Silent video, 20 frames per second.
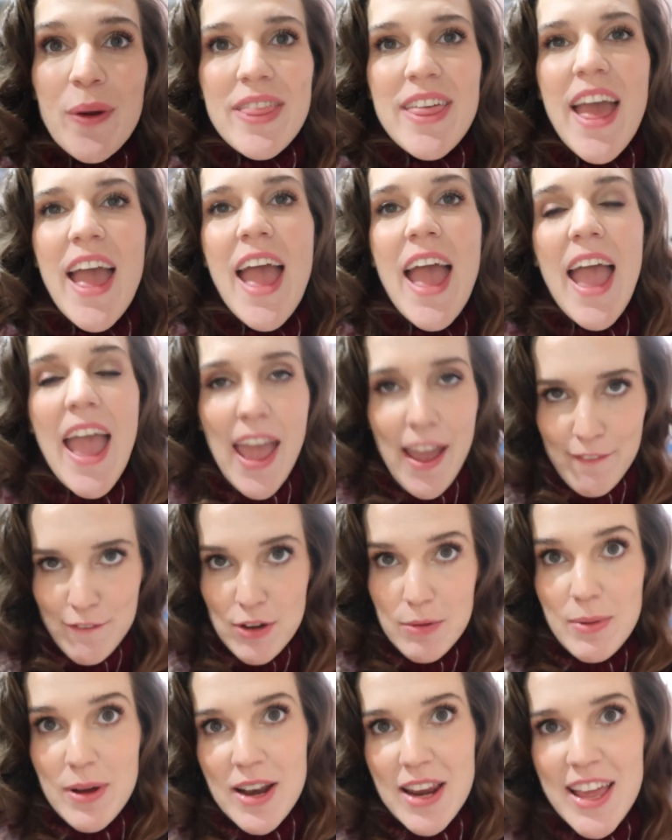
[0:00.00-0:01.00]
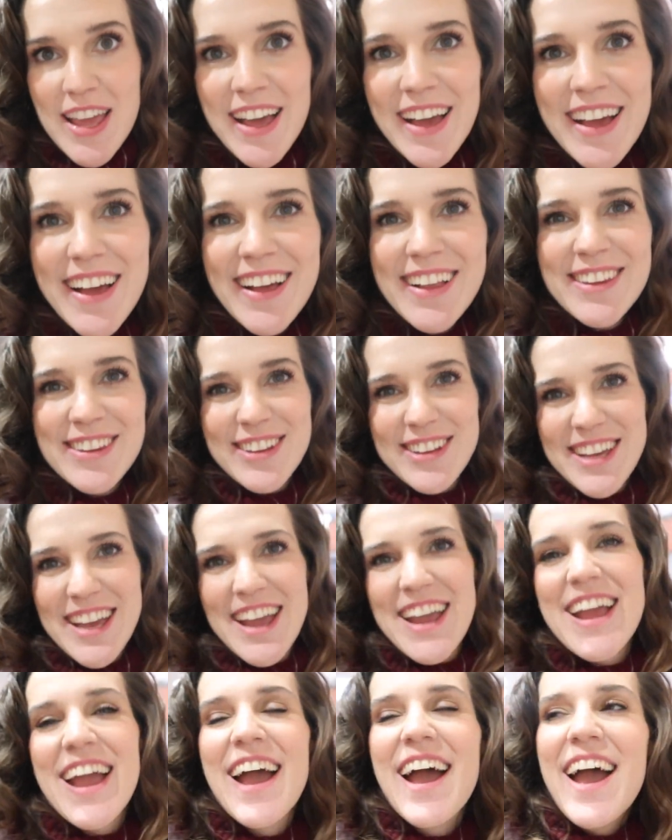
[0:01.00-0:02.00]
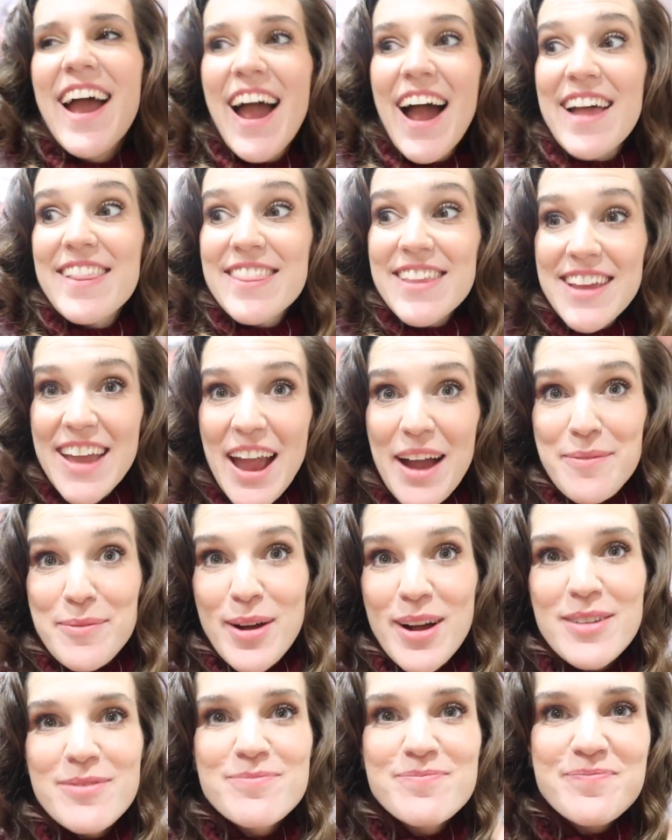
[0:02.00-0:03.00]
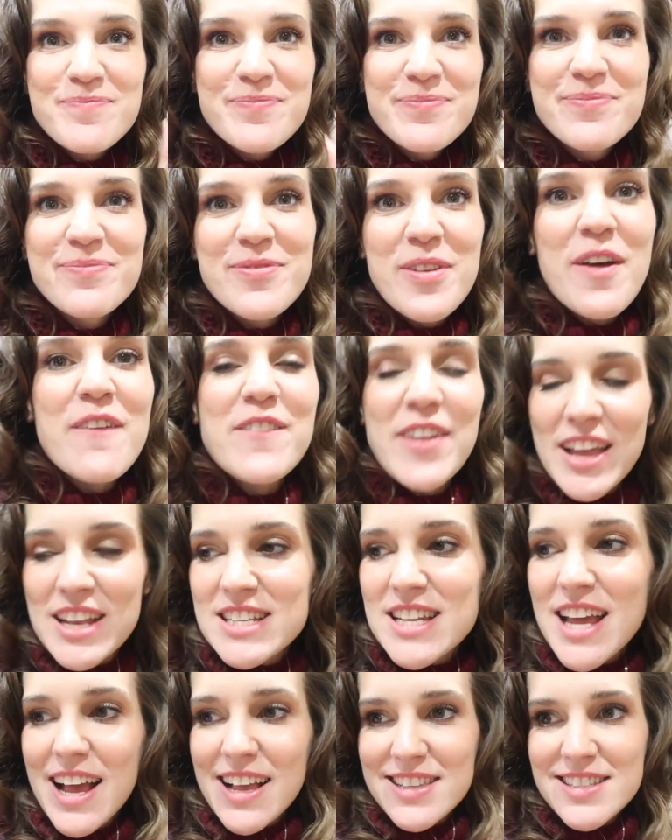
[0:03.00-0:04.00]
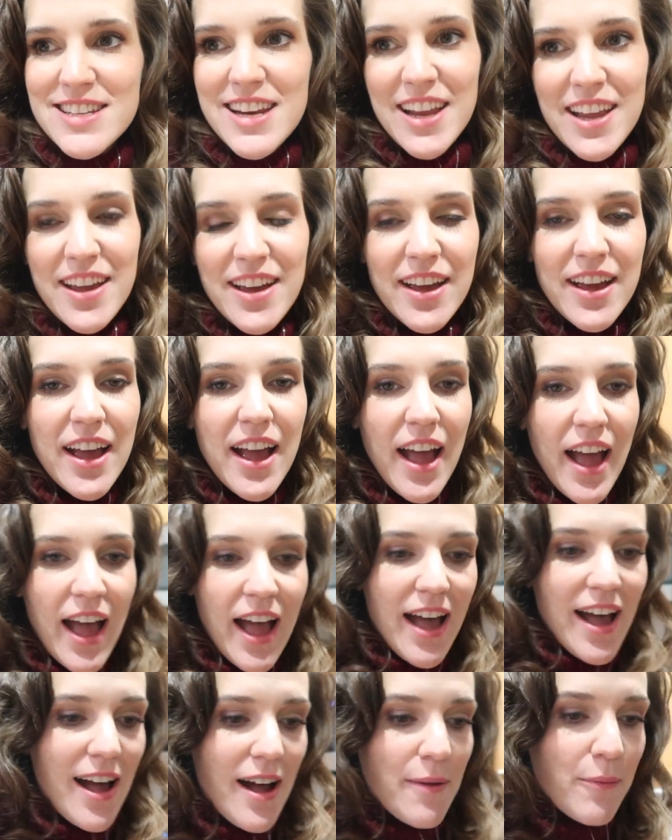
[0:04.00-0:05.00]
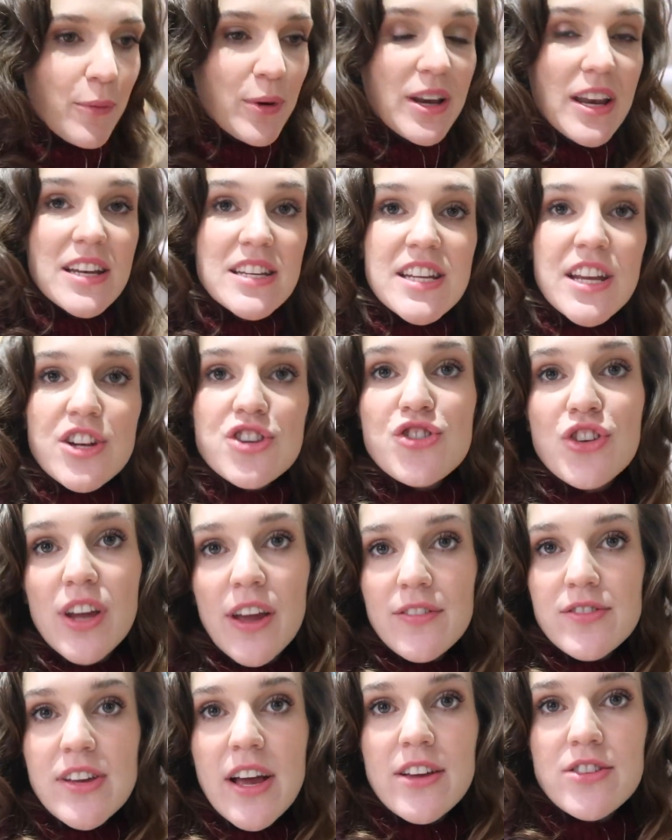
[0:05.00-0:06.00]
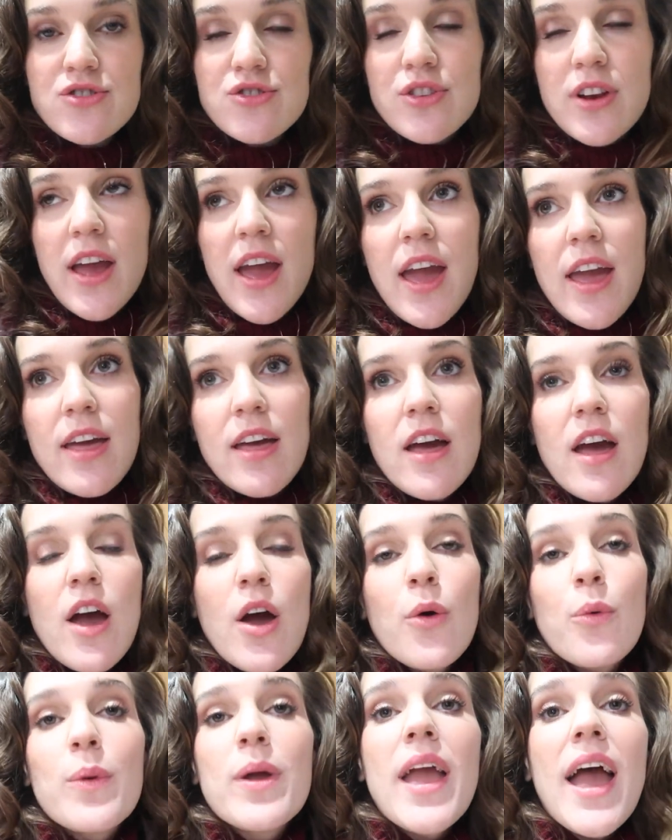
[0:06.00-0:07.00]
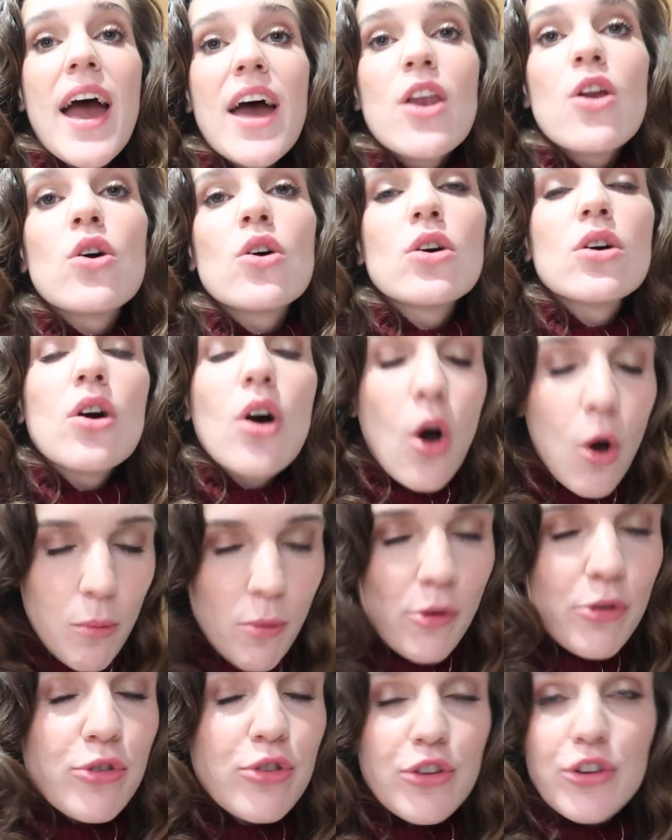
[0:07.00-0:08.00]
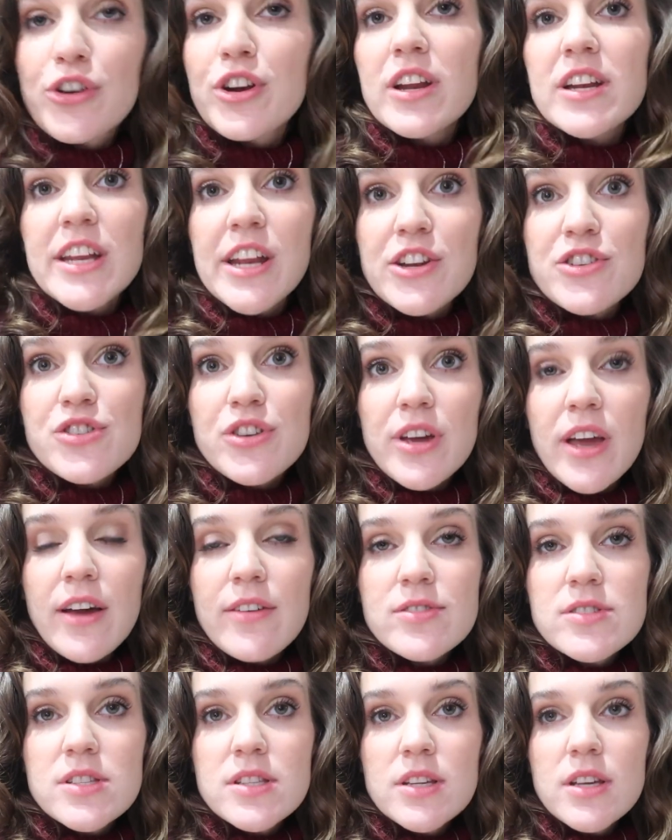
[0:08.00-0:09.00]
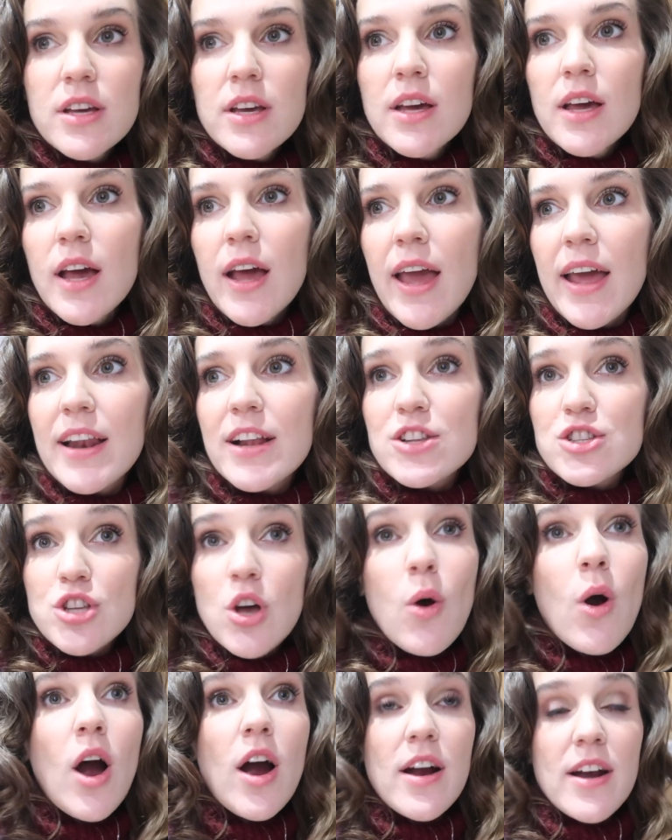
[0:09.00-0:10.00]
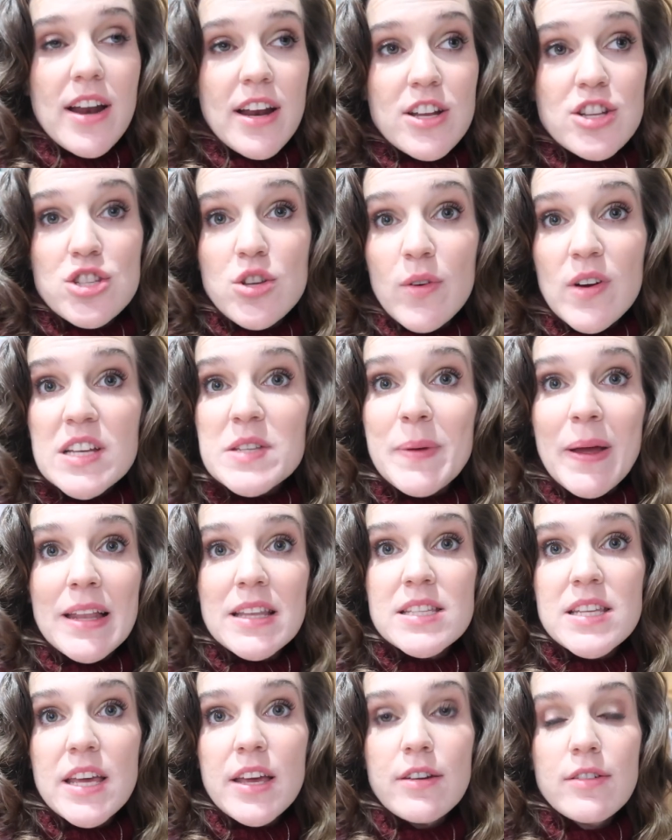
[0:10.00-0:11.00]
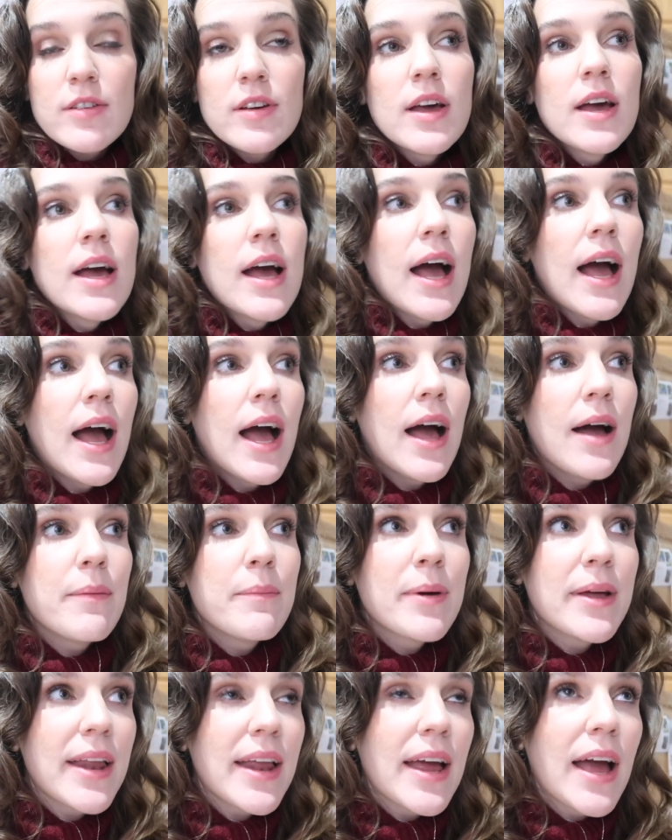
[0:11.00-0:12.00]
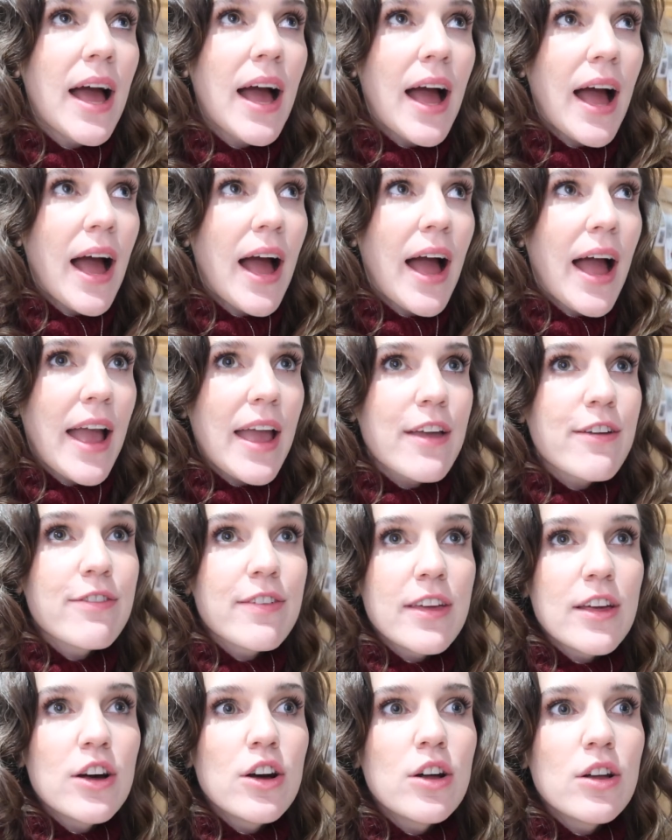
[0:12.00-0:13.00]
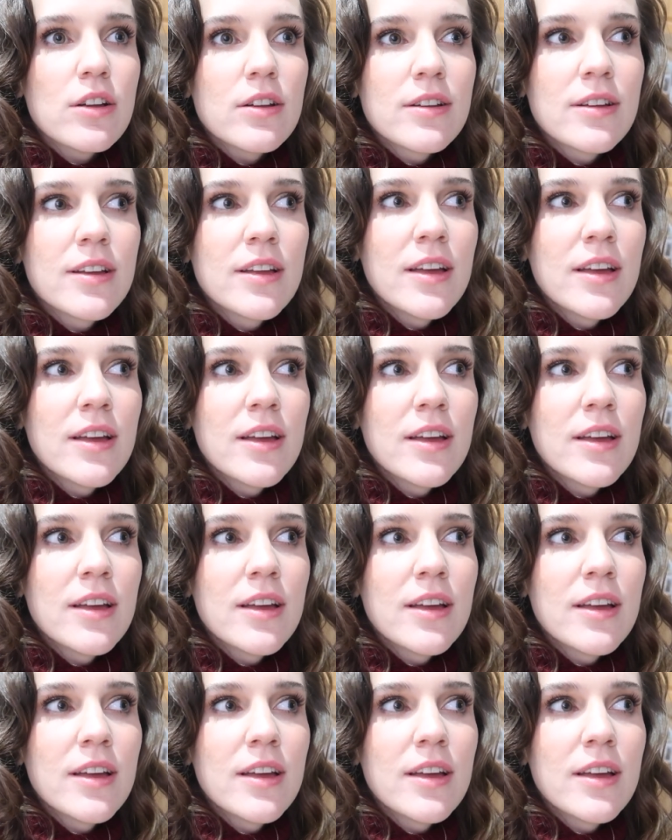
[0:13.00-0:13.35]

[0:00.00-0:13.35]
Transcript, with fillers: with everybody looking at the camera. Fantastic. Um, we did teacher gifts yesterday. We had almost thirty teacher gifts. And it's so hard. It is so expensive. Um, but I feel